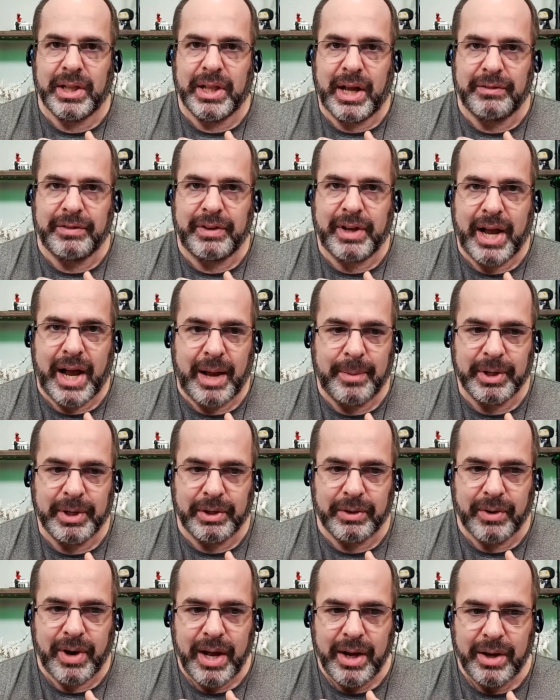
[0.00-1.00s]
lot of common
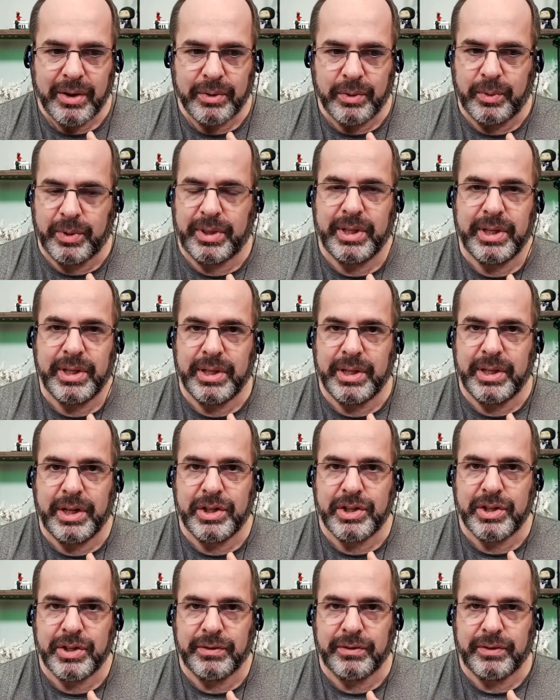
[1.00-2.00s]
ground within
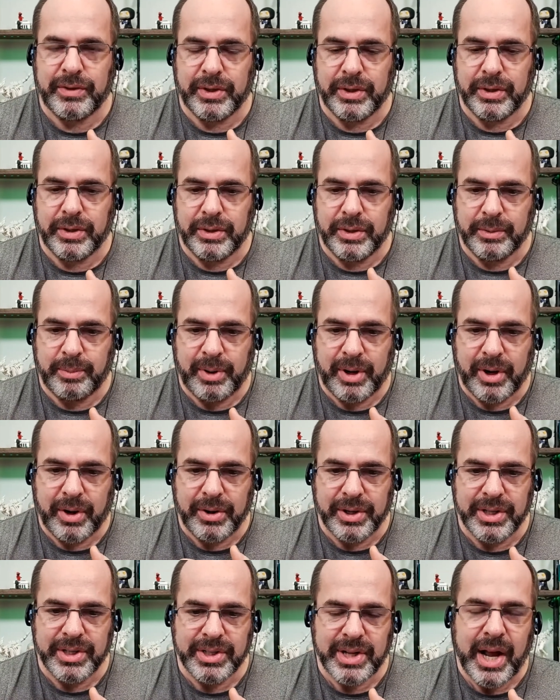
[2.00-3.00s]
each of the
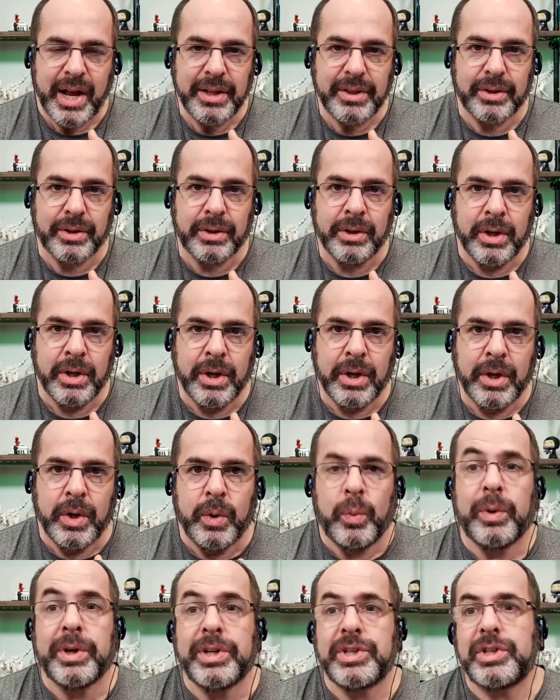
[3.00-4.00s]
parties either,
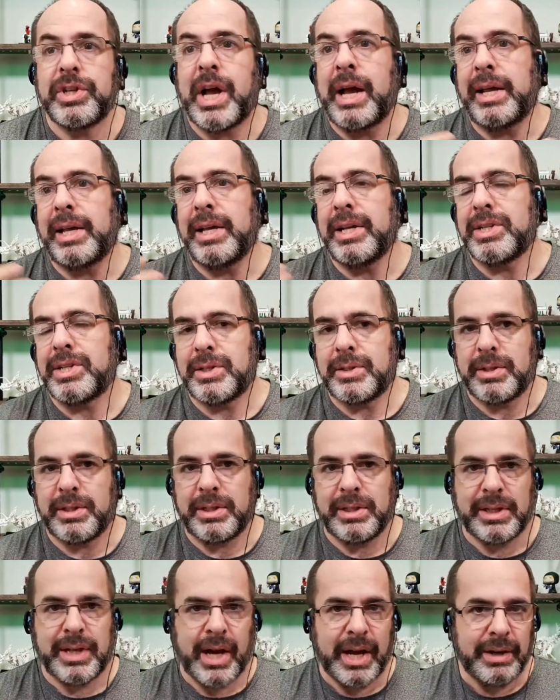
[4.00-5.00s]
which I guess
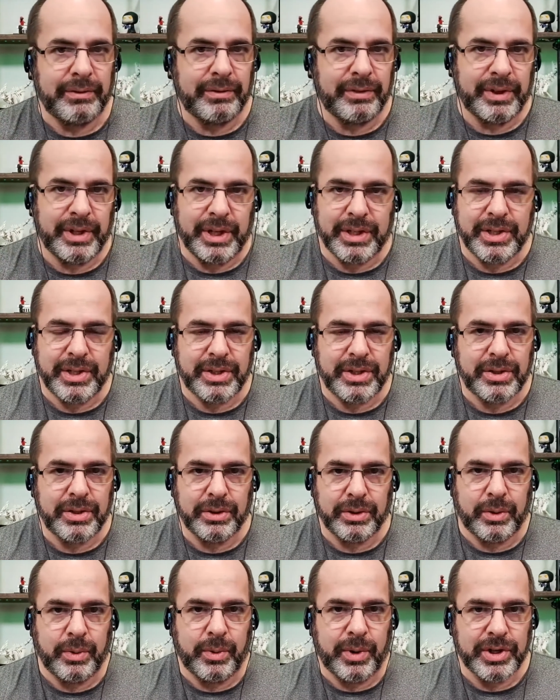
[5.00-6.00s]
kind of leads to
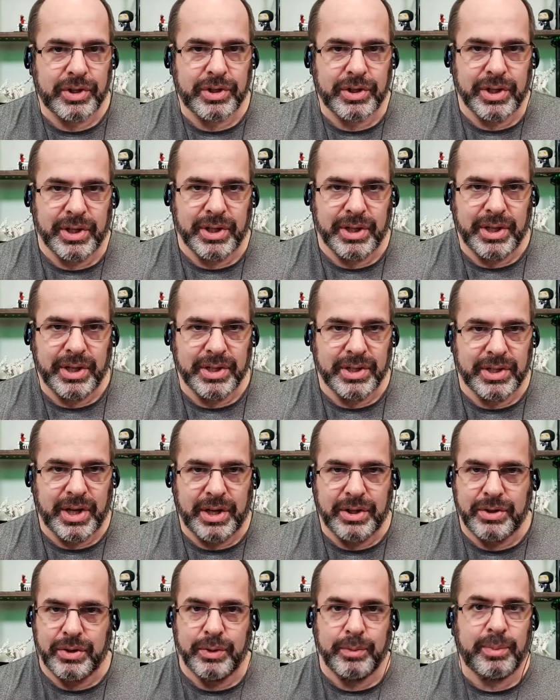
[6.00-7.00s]
the question, is a
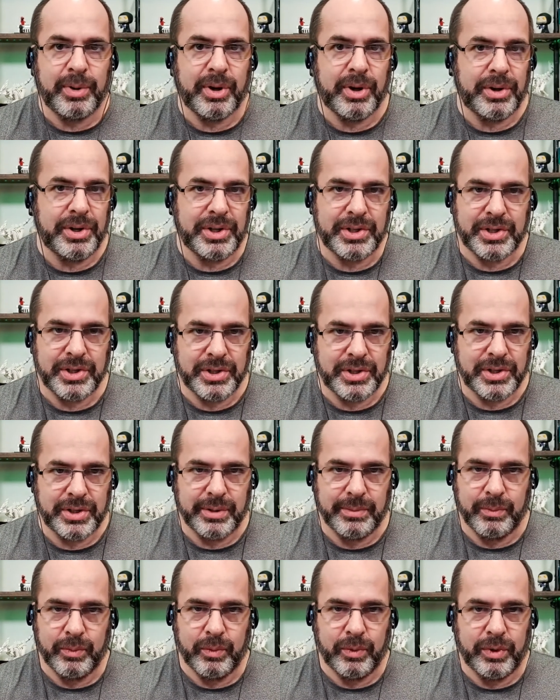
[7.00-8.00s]
two-party
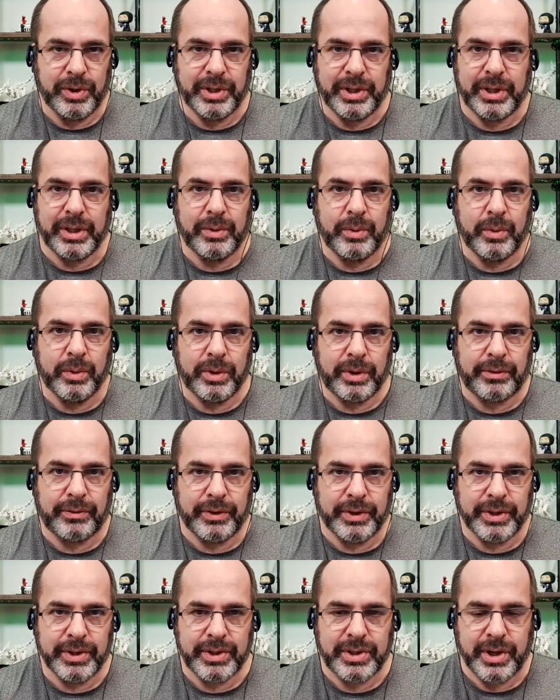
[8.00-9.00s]
system really going to work for
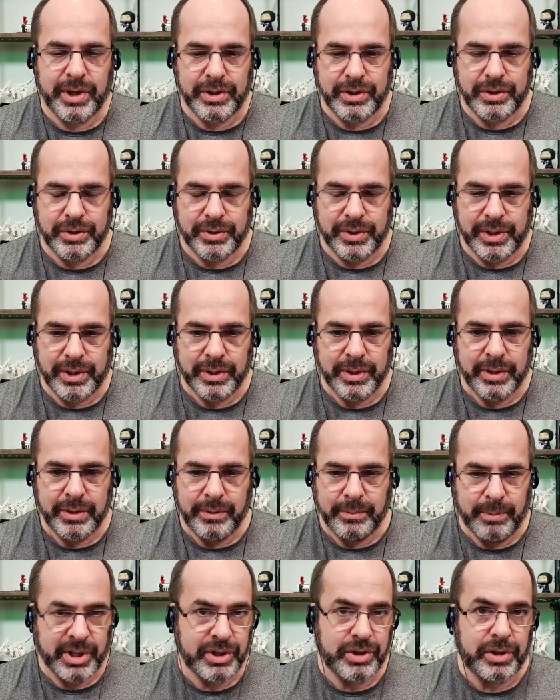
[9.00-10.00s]
this country
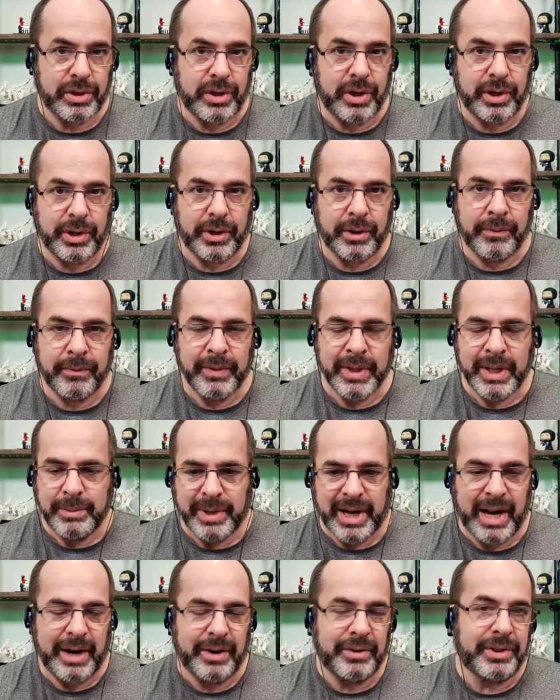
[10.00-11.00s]
much longer?
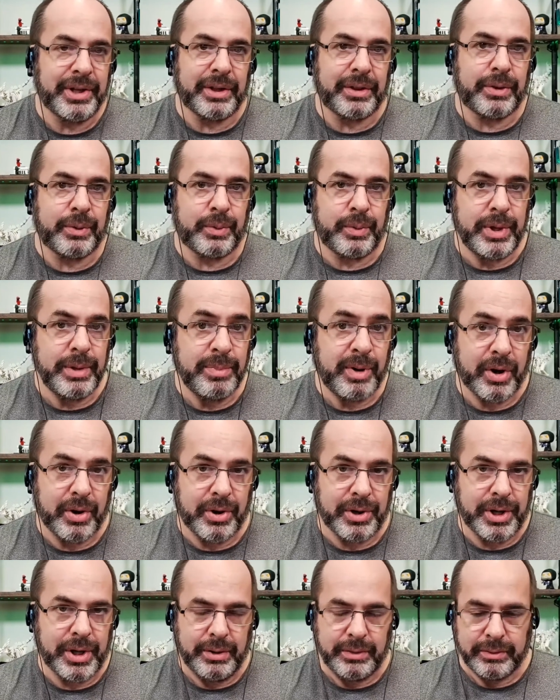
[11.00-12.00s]
But I don't think a
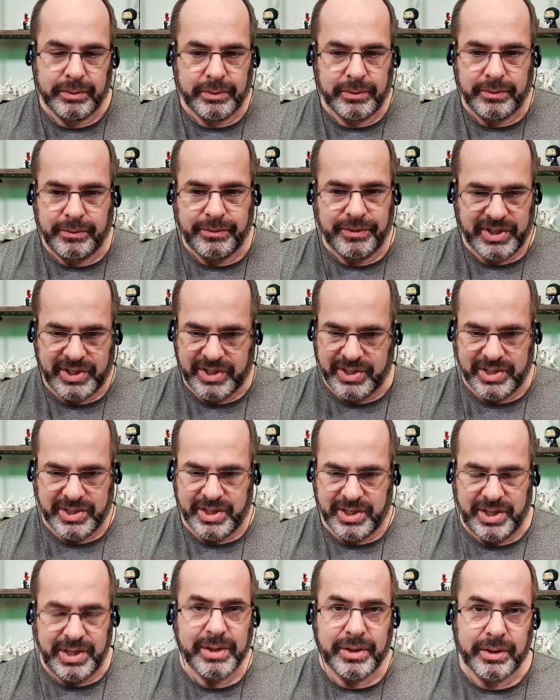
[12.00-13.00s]
three-party fixes
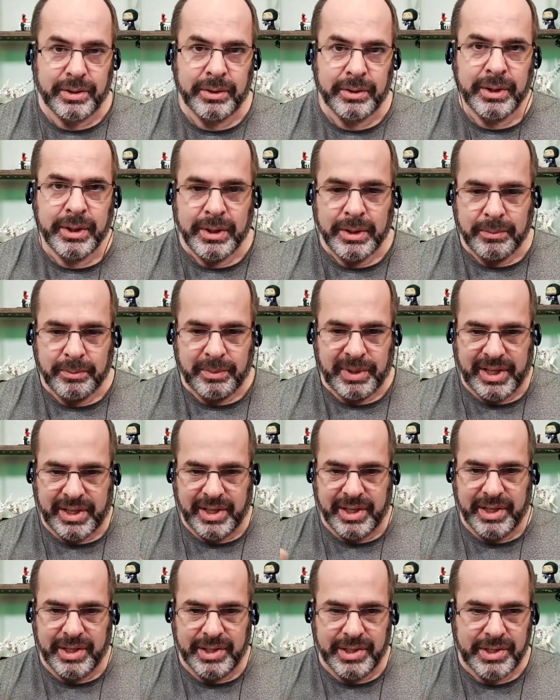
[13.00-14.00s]
it either.
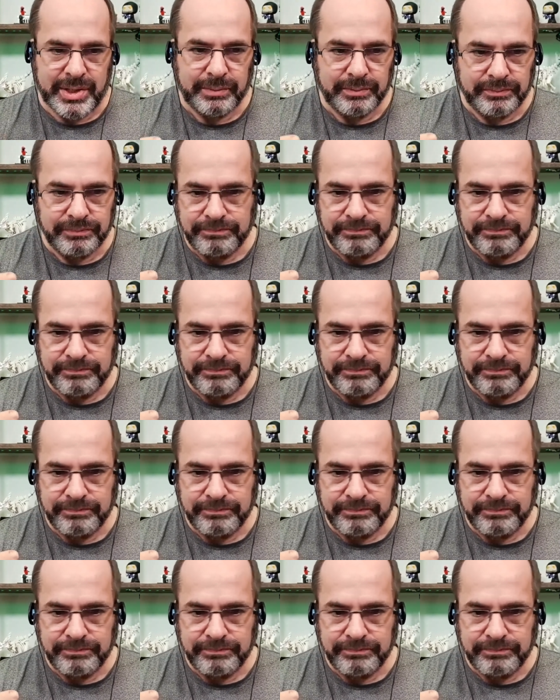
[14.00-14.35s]
Because